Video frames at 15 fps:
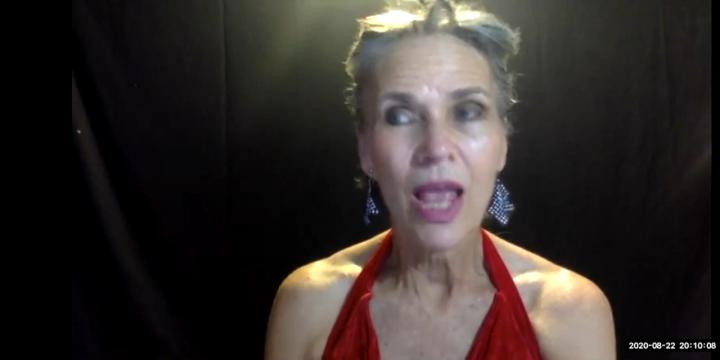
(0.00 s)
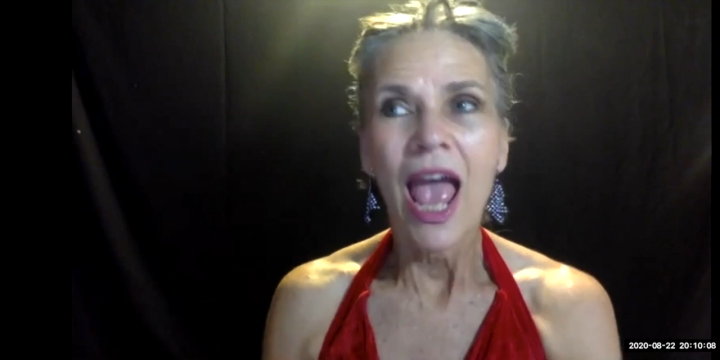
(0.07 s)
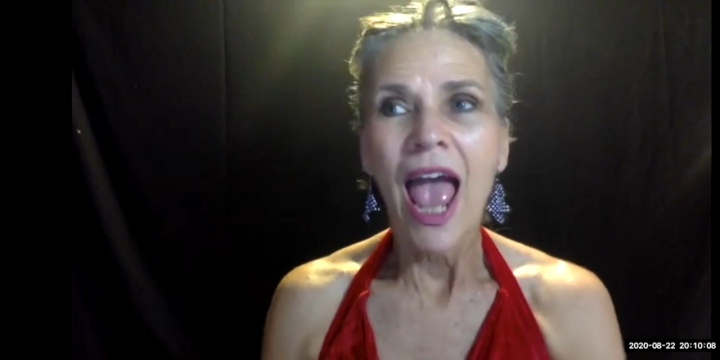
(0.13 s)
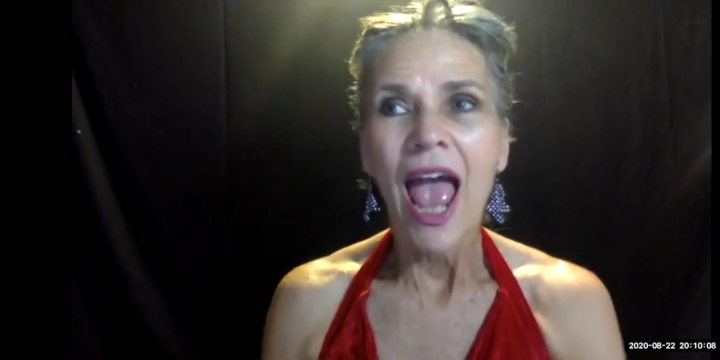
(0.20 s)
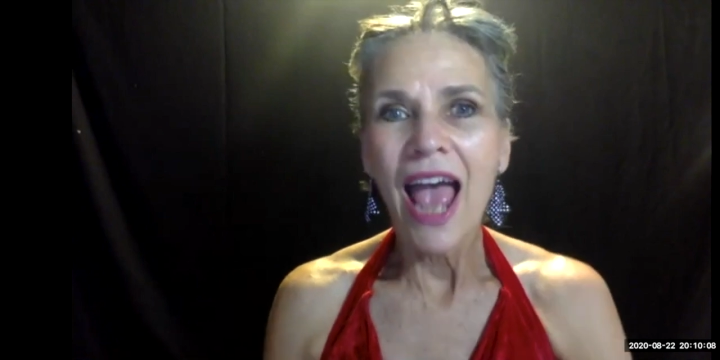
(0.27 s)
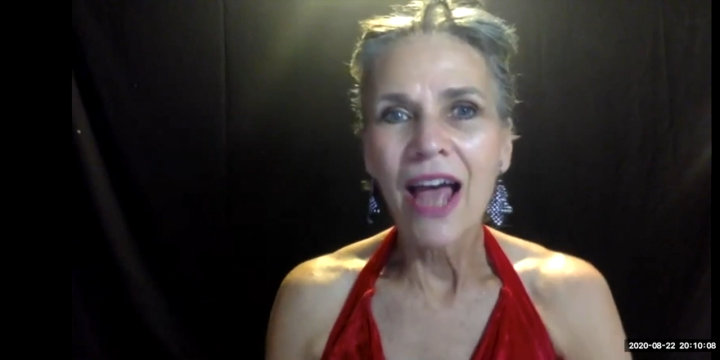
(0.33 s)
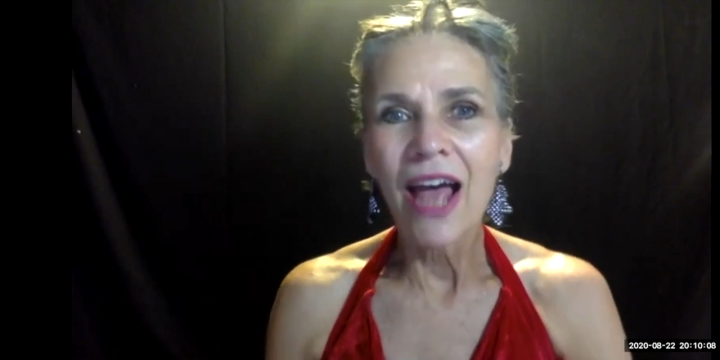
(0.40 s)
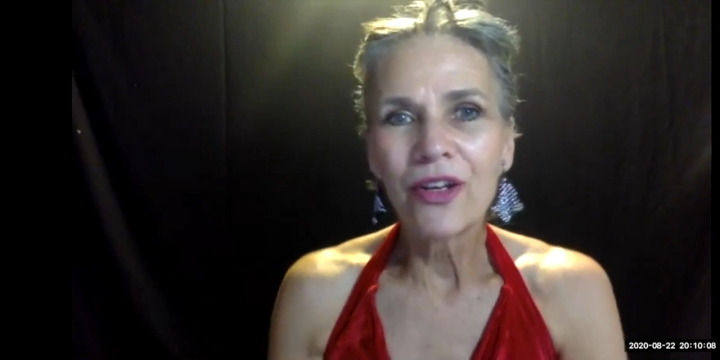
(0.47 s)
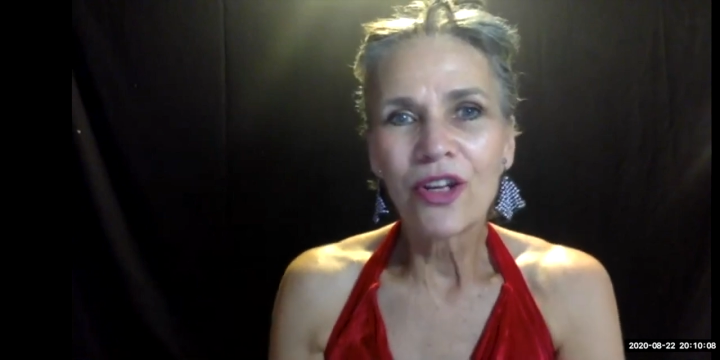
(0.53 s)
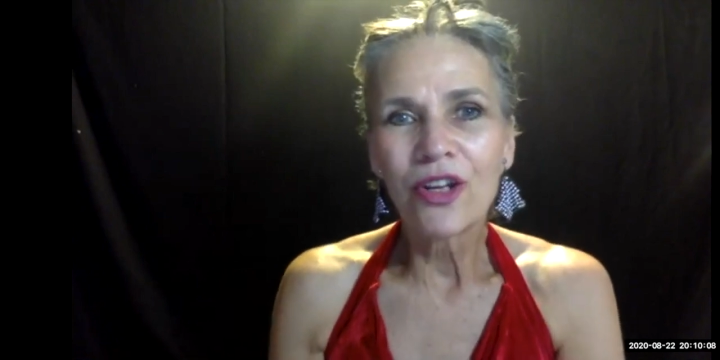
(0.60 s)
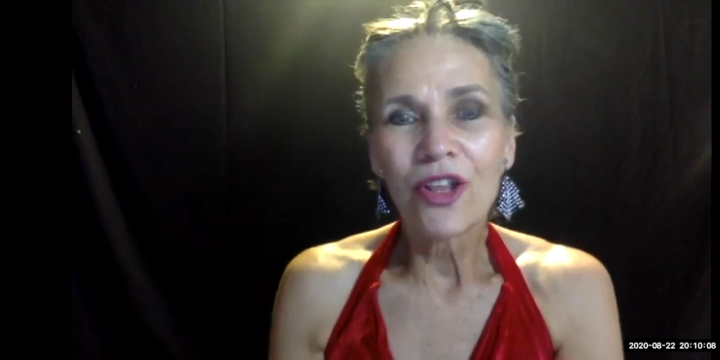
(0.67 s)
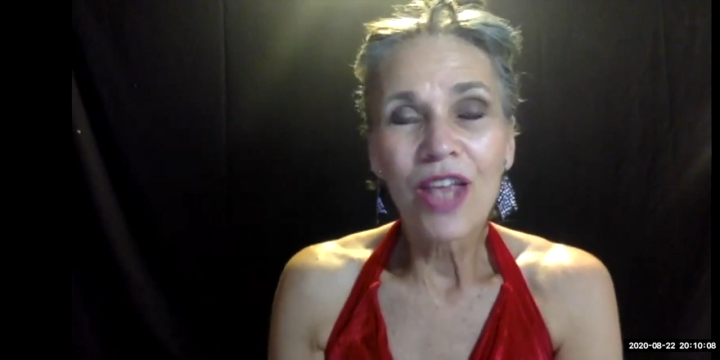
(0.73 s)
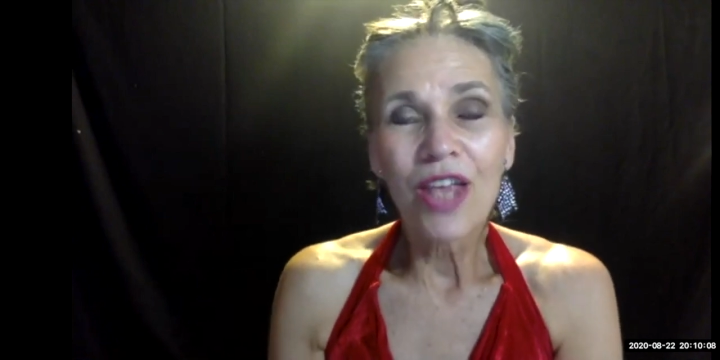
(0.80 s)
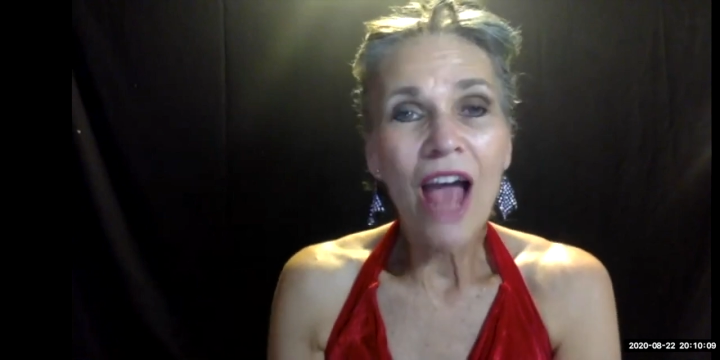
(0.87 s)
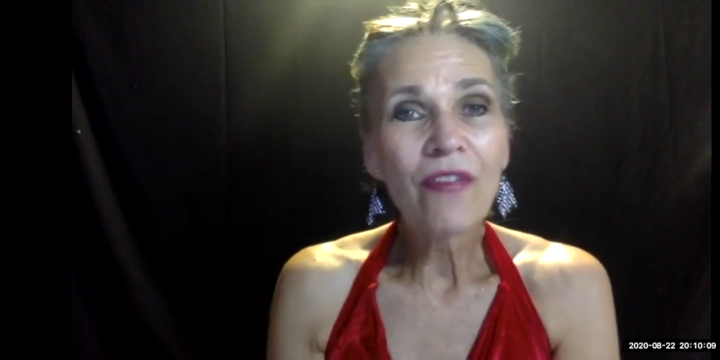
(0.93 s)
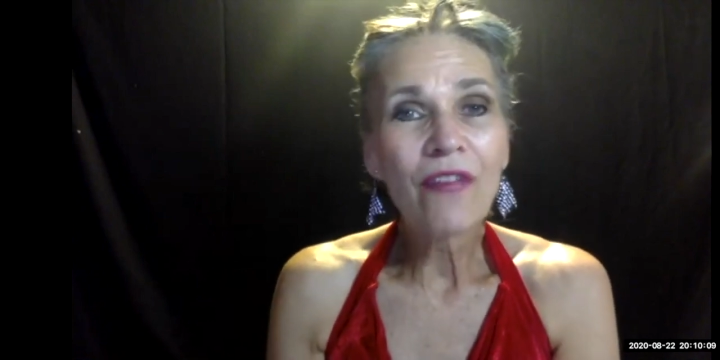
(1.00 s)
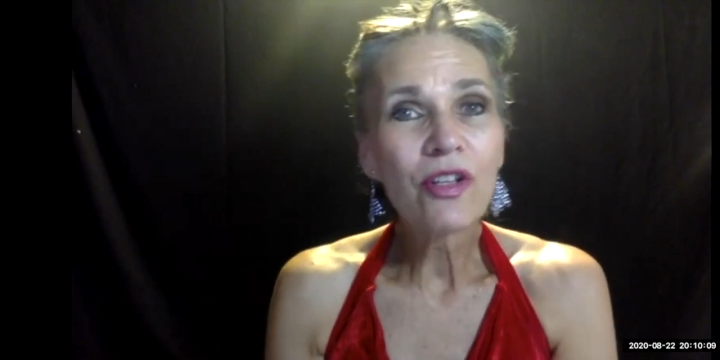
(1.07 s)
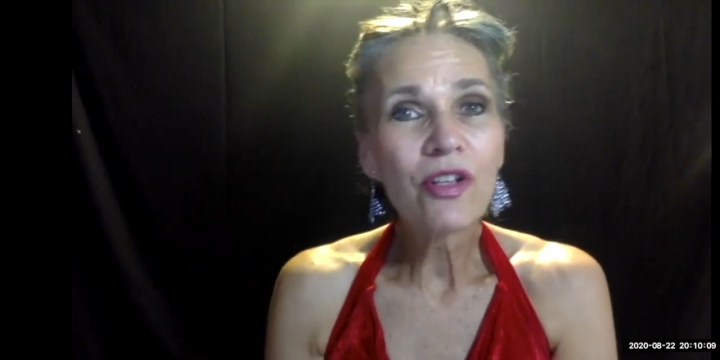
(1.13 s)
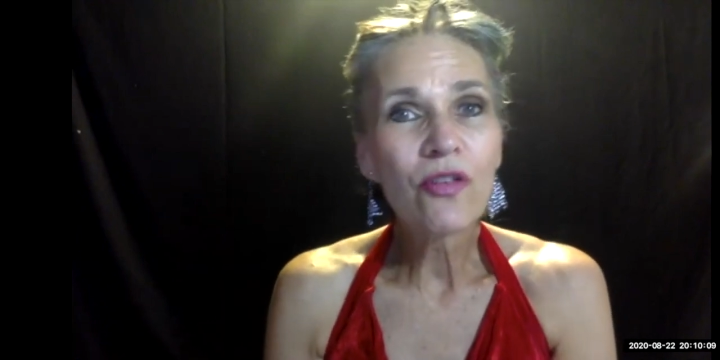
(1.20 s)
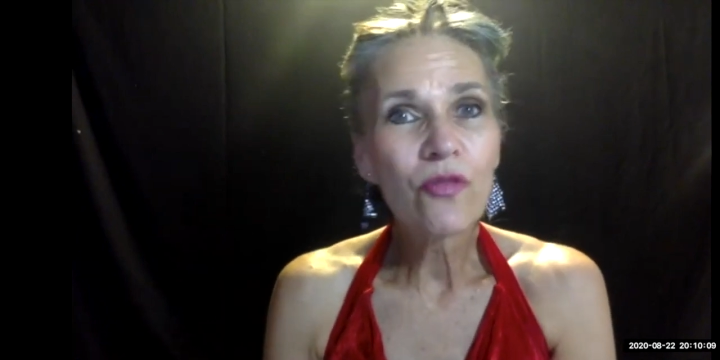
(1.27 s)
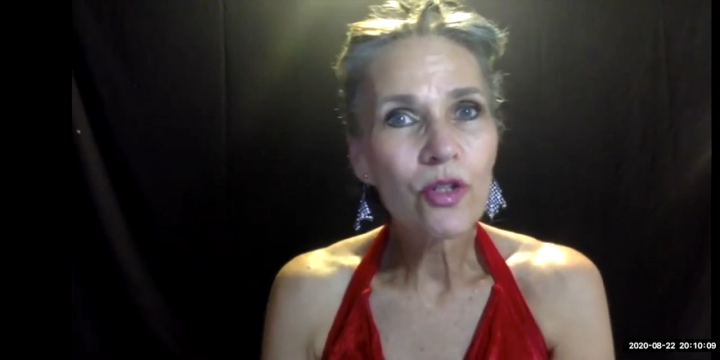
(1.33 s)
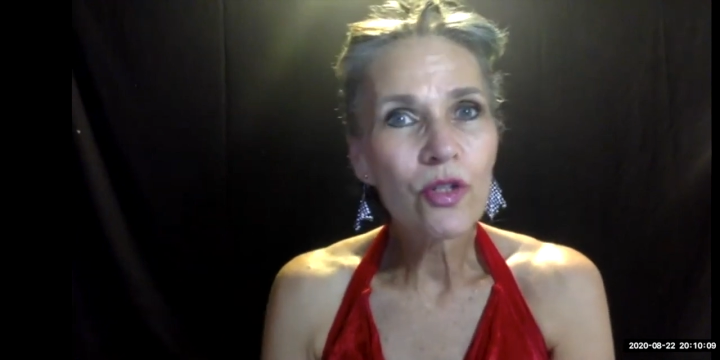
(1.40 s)
And after
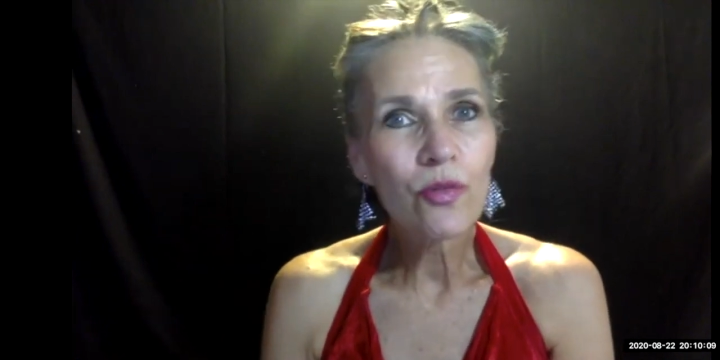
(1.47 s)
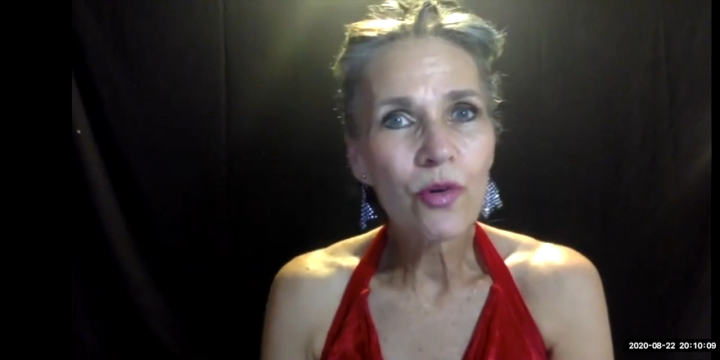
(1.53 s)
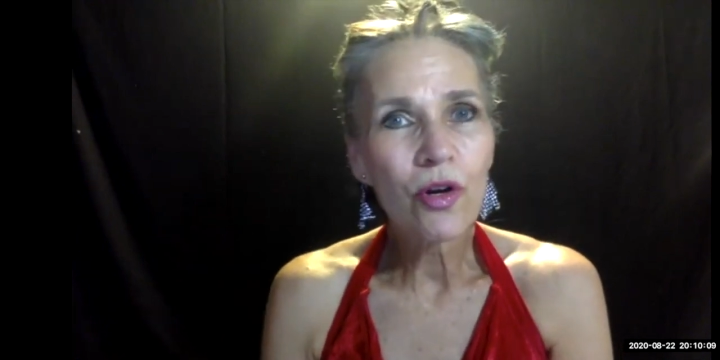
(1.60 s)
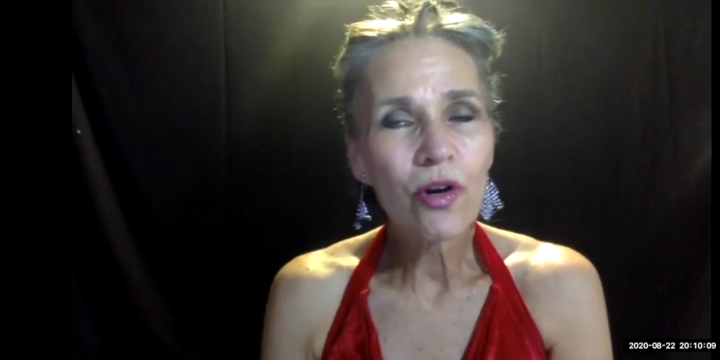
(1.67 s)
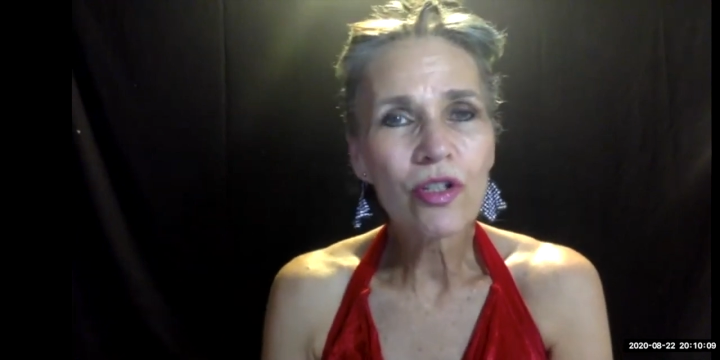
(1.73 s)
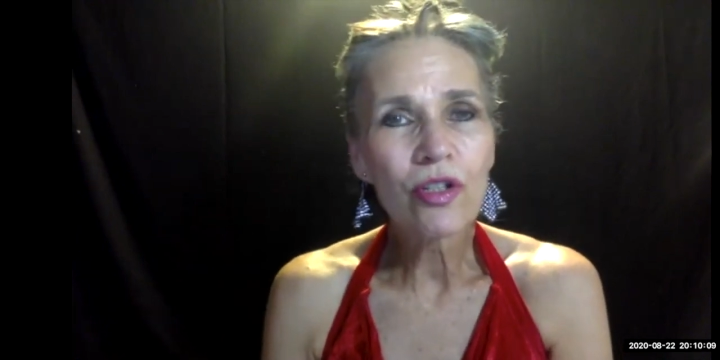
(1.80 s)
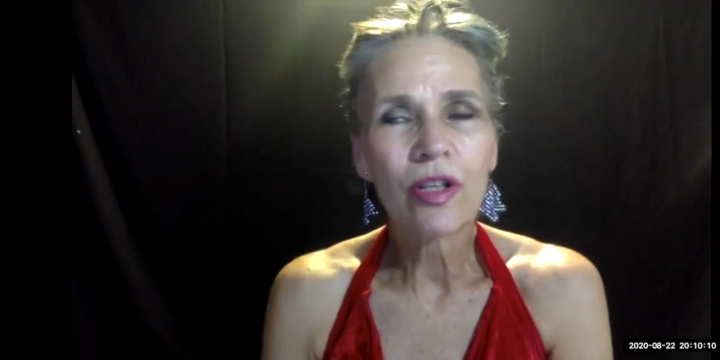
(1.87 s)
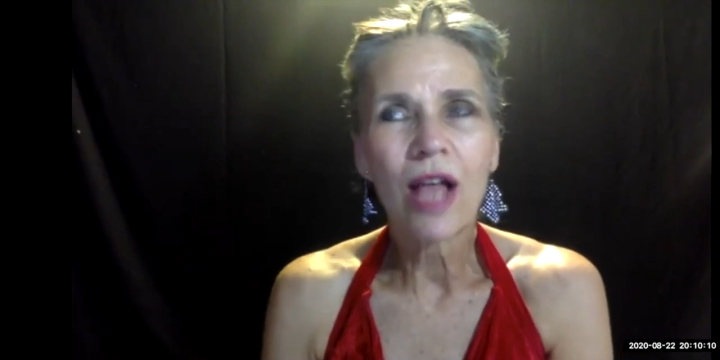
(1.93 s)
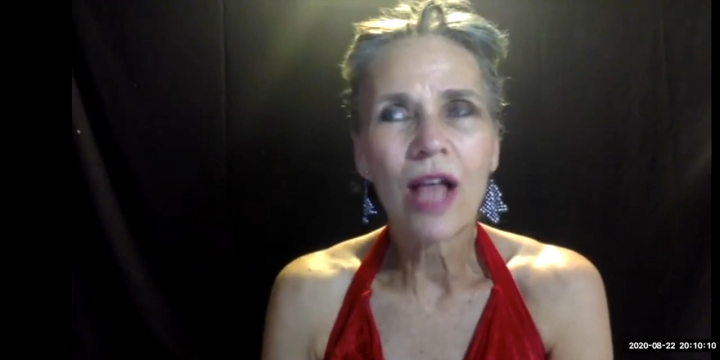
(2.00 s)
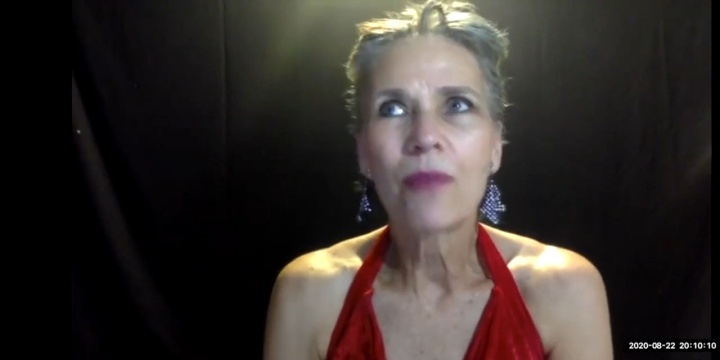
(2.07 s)
the first rehearsal,